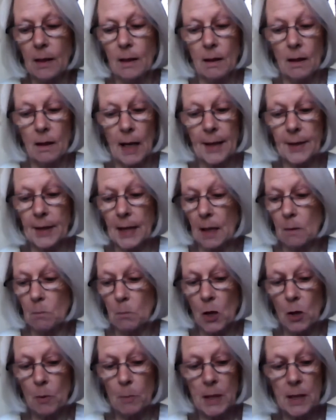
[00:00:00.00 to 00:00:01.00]
At that
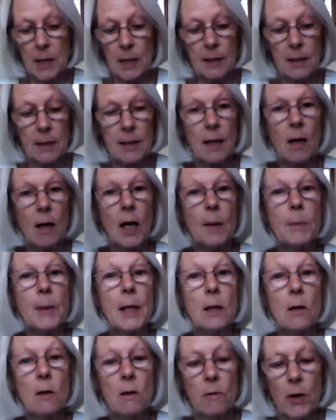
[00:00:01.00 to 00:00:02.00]
moment in time, there
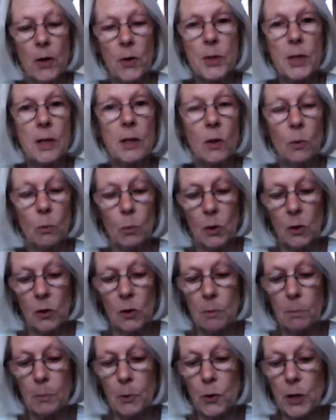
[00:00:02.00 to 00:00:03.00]
arose in the world a
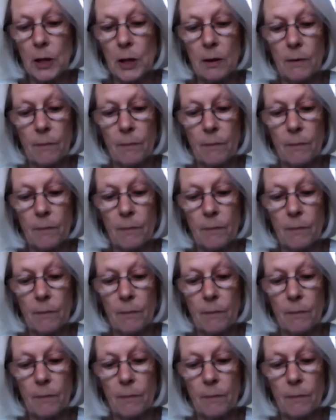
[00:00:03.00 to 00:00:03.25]
Buddha.